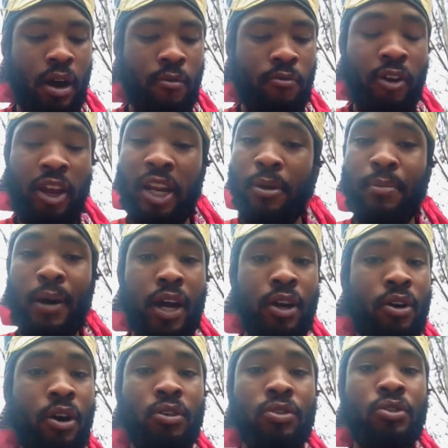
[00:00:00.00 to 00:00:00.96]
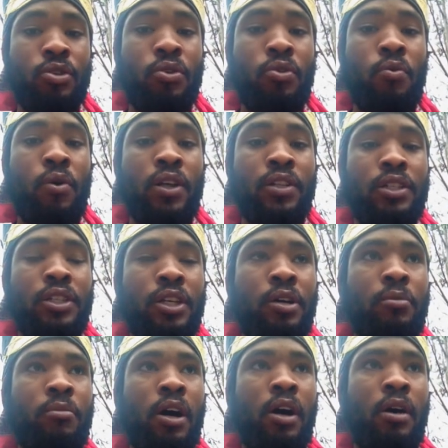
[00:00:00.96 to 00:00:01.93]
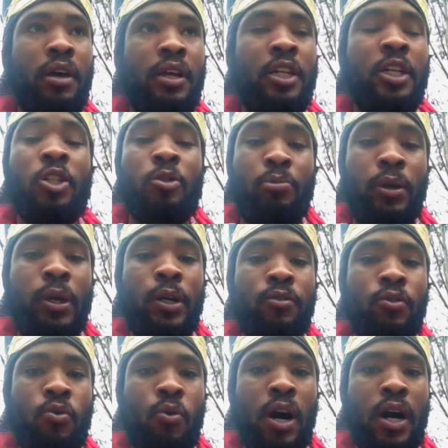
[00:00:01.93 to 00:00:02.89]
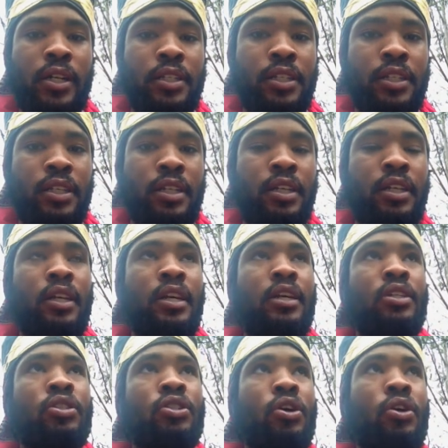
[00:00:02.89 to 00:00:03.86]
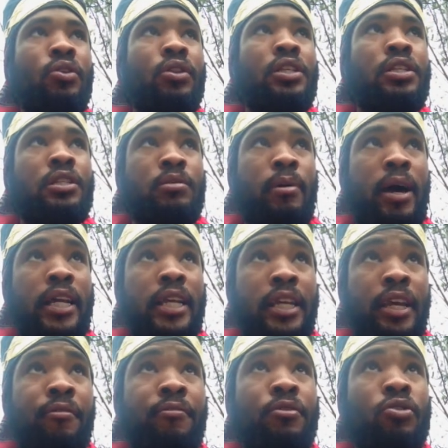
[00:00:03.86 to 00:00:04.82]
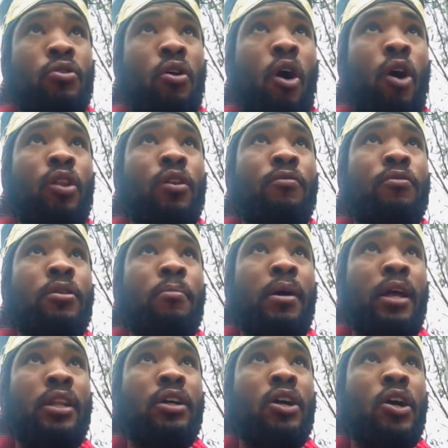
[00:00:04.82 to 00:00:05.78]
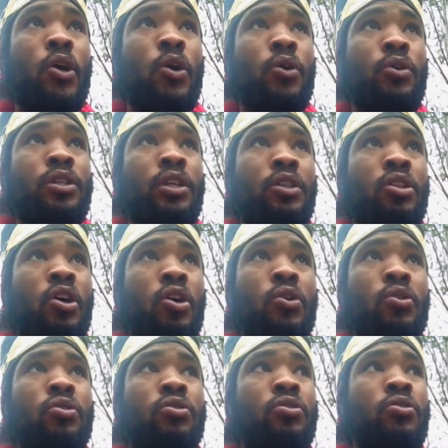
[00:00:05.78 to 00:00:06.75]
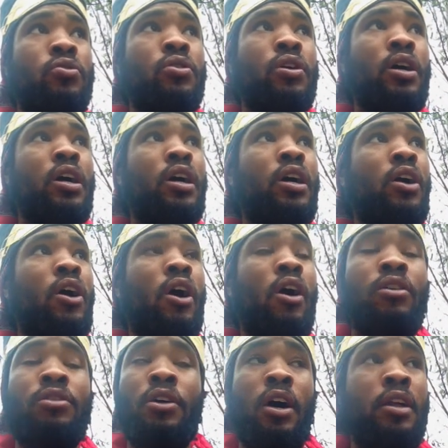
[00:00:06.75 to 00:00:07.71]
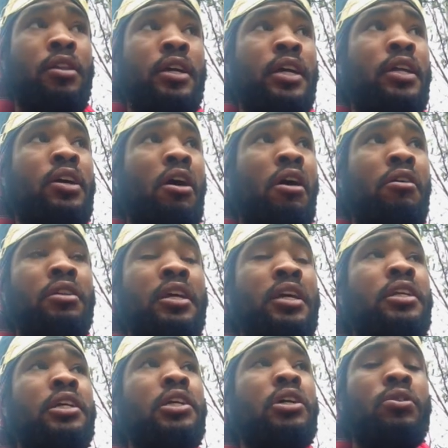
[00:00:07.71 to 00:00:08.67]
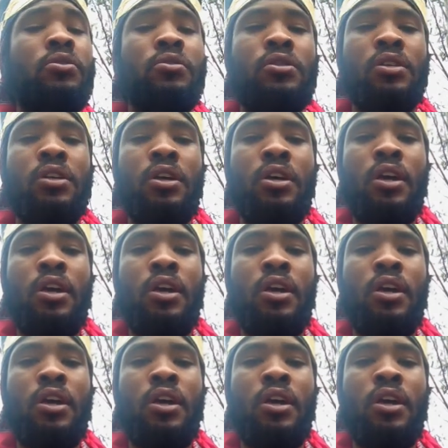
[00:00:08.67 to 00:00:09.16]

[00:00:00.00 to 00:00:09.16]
For anybody also who wants them in the spirit of Kwanzaa. So this is my gift to all of the melagos and those who all the indigos.